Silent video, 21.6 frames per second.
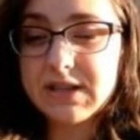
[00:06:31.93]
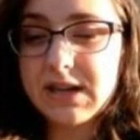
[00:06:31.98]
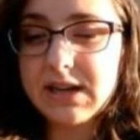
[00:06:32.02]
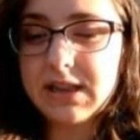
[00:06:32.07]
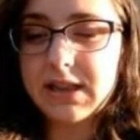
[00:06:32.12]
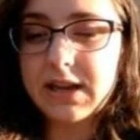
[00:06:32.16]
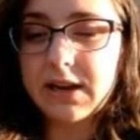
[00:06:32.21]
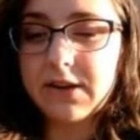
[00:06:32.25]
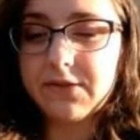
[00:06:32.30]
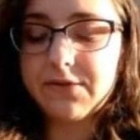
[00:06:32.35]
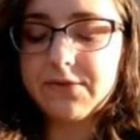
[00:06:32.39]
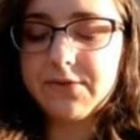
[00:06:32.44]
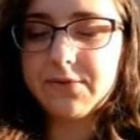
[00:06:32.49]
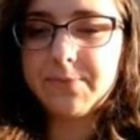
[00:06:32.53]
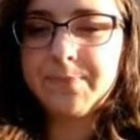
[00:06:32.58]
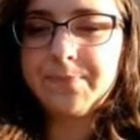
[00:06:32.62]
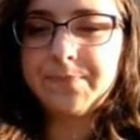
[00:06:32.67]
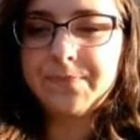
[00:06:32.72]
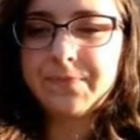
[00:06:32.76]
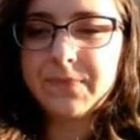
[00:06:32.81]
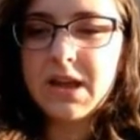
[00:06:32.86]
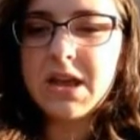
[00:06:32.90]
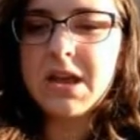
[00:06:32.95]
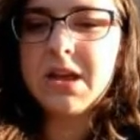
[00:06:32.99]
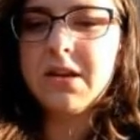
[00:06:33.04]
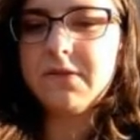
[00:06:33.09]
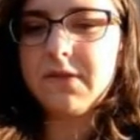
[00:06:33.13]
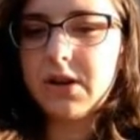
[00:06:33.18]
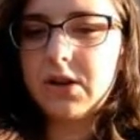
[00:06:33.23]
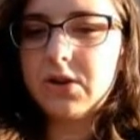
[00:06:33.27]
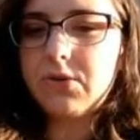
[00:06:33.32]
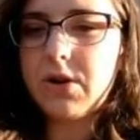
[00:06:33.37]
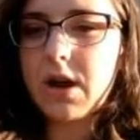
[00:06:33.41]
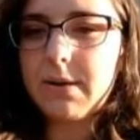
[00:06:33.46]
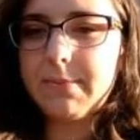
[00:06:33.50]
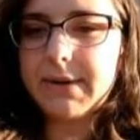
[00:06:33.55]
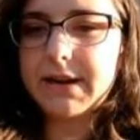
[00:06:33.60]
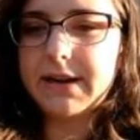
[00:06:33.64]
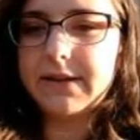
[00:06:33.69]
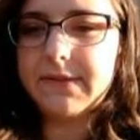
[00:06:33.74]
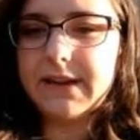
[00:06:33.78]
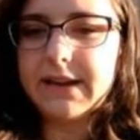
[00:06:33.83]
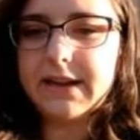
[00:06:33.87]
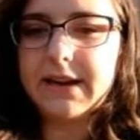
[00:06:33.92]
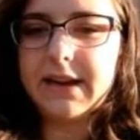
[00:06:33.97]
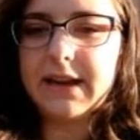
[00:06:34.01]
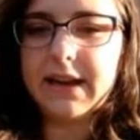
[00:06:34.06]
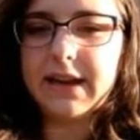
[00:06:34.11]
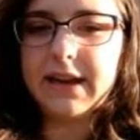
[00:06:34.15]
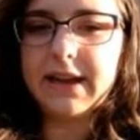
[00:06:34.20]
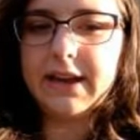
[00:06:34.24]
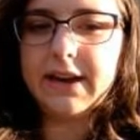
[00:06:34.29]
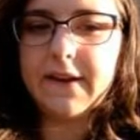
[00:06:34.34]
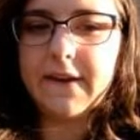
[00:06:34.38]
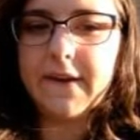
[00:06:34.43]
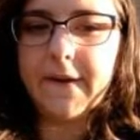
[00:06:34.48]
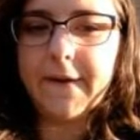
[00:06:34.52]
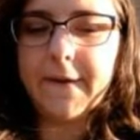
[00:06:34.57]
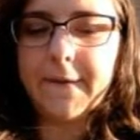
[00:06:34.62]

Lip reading: and they've found quite a bit of it, and